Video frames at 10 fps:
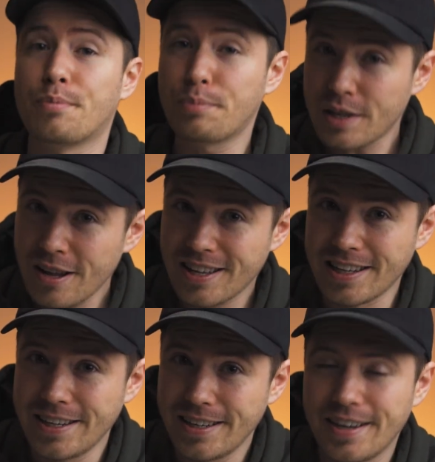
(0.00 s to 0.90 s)
But
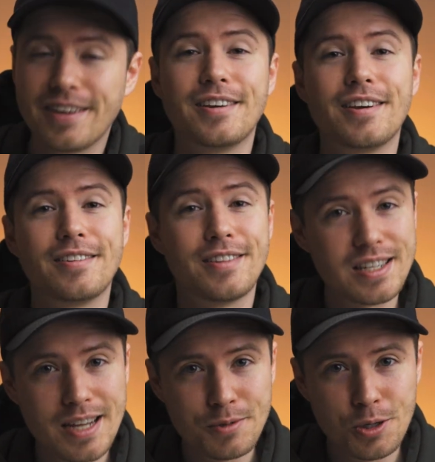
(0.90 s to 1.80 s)
luckily,
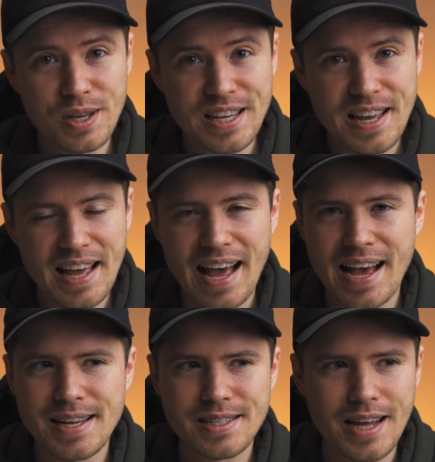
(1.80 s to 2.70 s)
this M2e
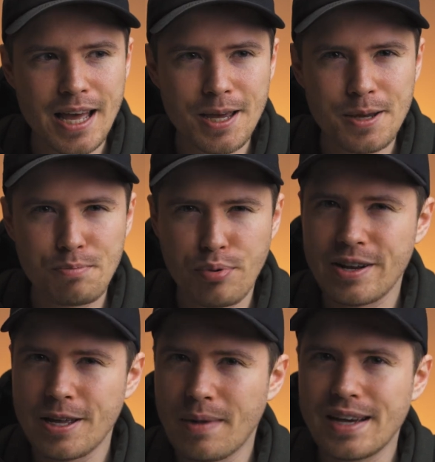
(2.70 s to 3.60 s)
has a
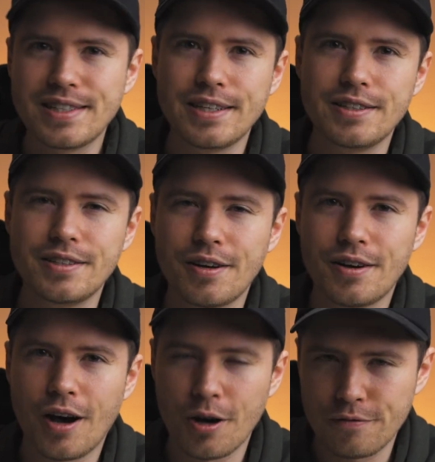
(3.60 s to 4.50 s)
pretty amazing
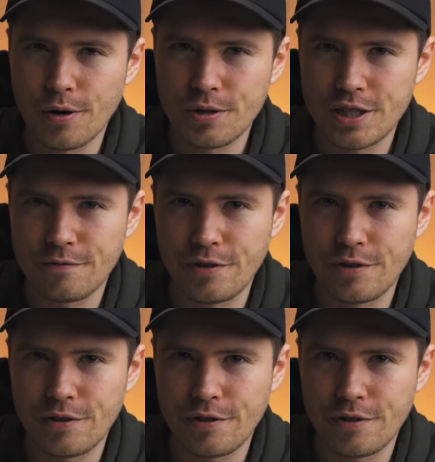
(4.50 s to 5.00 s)
autofocusing